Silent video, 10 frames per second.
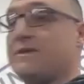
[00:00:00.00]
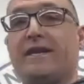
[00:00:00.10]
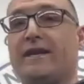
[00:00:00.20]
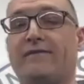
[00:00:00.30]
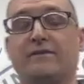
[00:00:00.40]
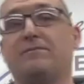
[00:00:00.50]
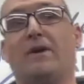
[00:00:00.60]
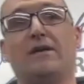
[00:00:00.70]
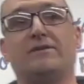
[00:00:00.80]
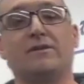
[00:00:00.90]
I didn't have a
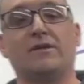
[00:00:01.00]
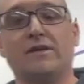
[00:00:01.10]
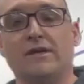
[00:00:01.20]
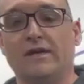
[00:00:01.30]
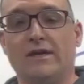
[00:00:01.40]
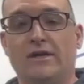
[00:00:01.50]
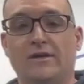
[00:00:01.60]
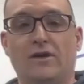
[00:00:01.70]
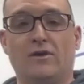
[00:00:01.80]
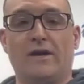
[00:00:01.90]
sponsor, you know,